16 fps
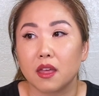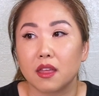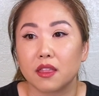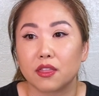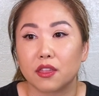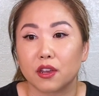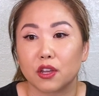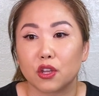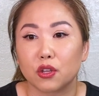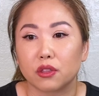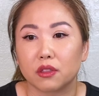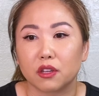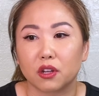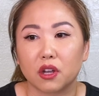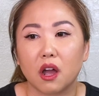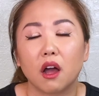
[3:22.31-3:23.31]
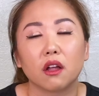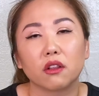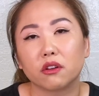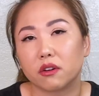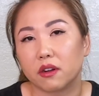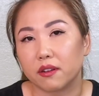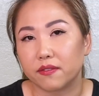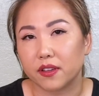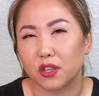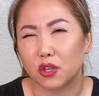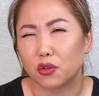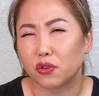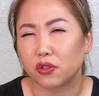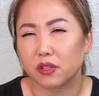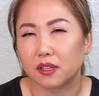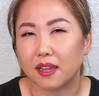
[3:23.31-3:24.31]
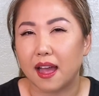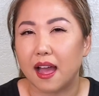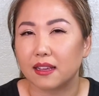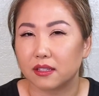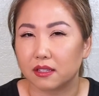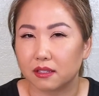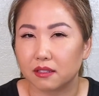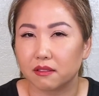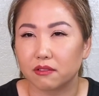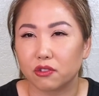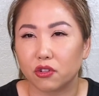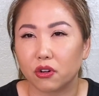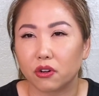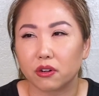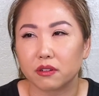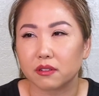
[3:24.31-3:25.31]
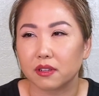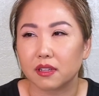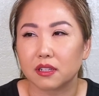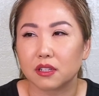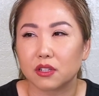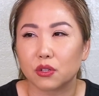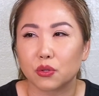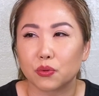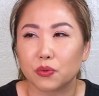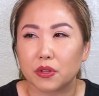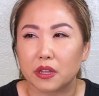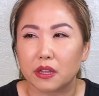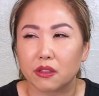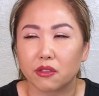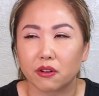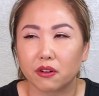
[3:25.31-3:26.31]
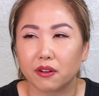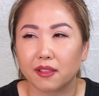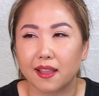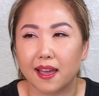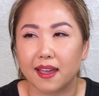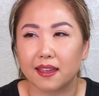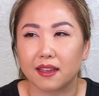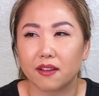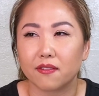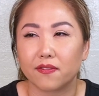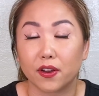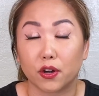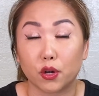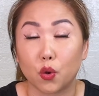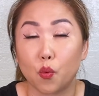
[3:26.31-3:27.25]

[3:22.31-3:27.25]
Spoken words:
the color of it usually has turned into either like a very